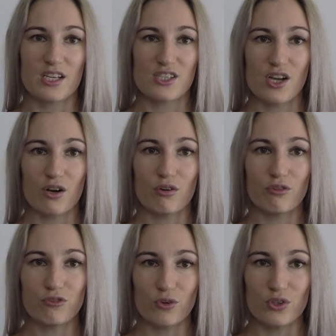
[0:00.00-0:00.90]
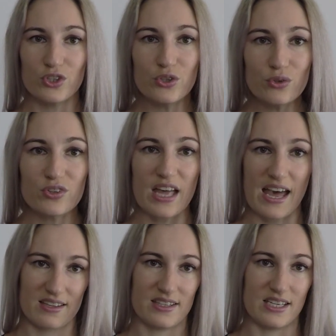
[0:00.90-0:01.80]
So for youth
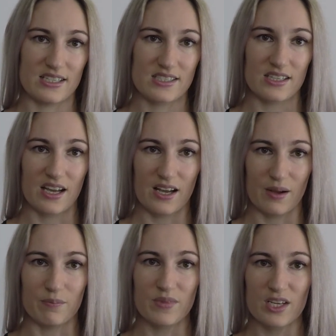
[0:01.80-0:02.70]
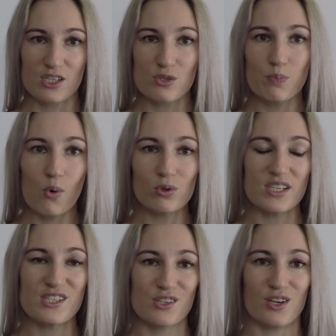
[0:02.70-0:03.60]
athletes,
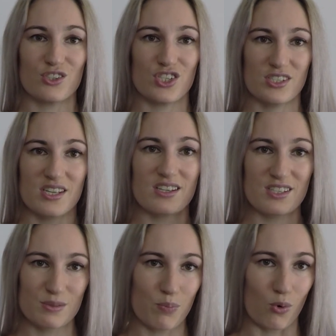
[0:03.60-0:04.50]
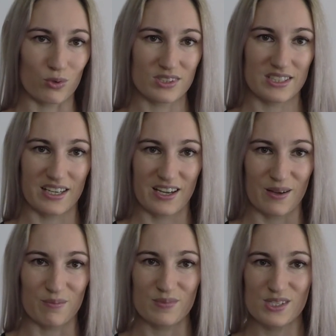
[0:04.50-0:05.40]
sport is not just sport.
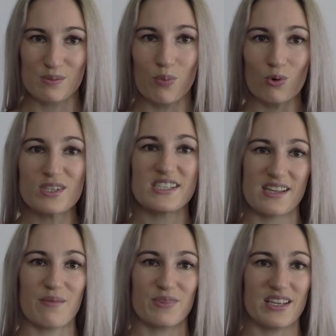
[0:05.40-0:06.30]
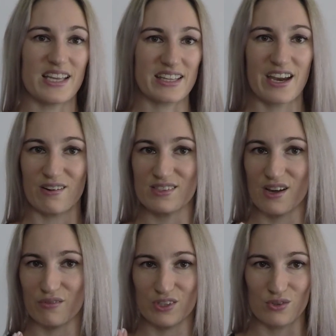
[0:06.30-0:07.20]
Sport is something that carries
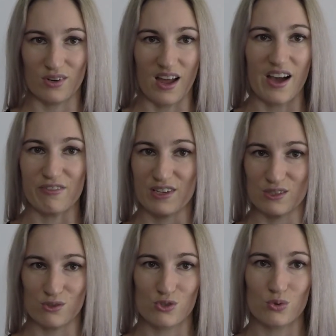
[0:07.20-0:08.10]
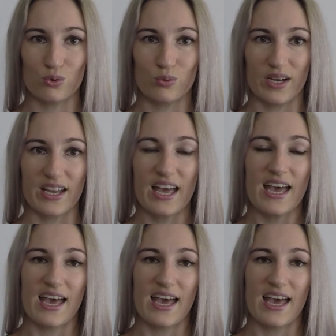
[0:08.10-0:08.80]
over to life and to schoolwork.